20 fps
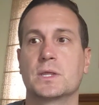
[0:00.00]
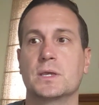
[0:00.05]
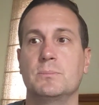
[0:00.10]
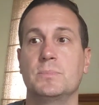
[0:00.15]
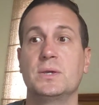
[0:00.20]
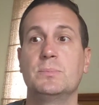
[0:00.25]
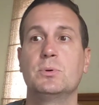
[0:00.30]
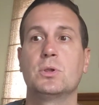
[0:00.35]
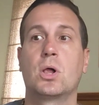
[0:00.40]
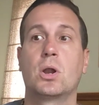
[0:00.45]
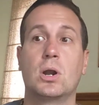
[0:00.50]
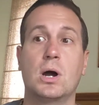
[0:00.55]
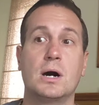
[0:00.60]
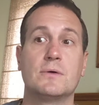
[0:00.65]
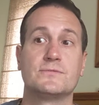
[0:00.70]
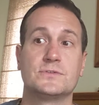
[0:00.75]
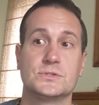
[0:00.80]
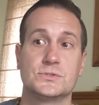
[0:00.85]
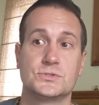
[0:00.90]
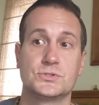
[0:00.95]
People are
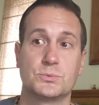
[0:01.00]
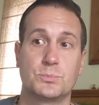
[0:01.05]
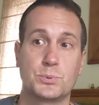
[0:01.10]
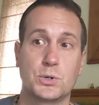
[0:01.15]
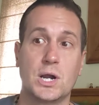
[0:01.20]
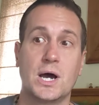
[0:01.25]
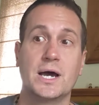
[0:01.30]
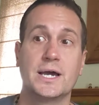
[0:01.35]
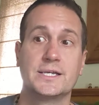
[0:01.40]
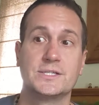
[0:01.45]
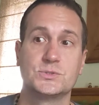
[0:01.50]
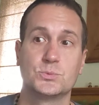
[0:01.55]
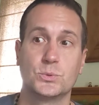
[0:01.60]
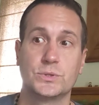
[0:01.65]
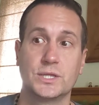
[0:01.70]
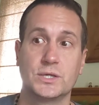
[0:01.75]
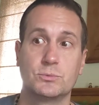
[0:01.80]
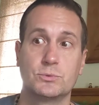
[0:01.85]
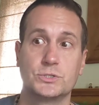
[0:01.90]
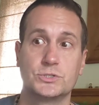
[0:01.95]
often surprised when
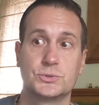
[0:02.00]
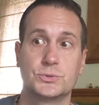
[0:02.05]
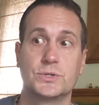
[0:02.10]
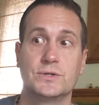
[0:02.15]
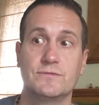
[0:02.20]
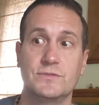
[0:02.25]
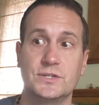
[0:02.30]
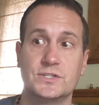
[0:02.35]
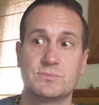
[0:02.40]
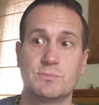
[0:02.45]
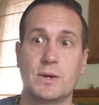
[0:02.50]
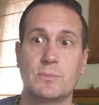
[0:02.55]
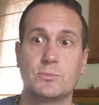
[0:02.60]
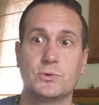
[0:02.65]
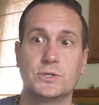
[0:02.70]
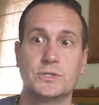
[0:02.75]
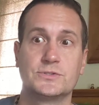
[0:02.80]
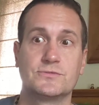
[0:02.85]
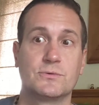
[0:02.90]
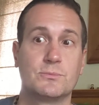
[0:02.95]
they retrieve these
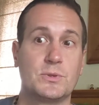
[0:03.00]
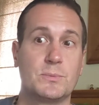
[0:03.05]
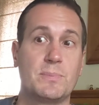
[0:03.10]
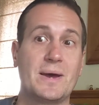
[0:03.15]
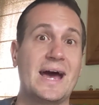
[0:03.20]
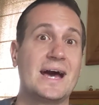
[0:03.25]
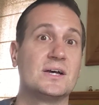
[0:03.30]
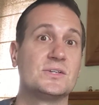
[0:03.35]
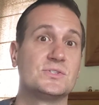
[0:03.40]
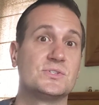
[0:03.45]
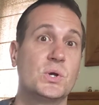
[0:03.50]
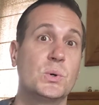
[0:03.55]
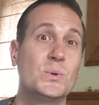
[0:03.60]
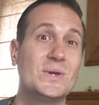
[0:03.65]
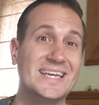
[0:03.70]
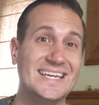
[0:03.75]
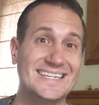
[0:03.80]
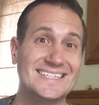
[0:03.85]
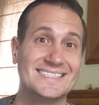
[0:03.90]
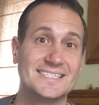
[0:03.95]
memories from the past so
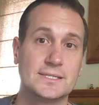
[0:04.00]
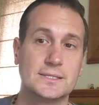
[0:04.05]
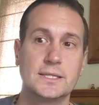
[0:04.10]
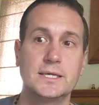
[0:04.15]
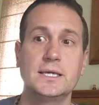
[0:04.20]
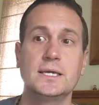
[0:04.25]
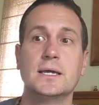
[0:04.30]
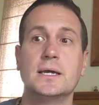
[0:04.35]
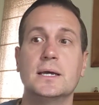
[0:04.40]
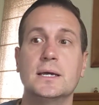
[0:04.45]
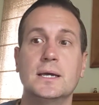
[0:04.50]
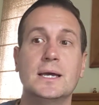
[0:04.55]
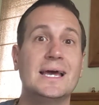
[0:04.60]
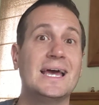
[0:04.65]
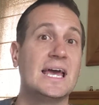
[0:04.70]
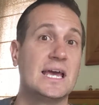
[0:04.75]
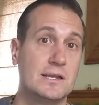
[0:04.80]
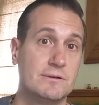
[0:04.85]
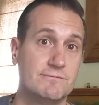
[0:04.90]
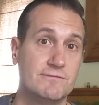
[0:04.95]
easily
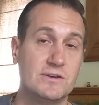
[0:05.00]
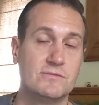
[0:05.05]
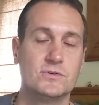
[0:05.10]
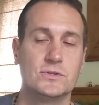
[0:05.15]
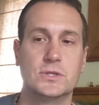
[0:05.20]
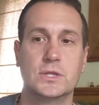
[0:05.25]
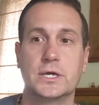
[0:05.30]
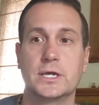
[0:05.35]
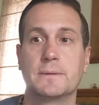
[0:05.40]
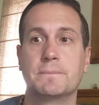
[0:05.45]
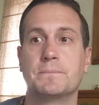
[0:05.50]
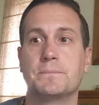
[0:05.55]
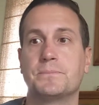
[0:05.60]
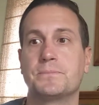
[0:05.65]
and vividly.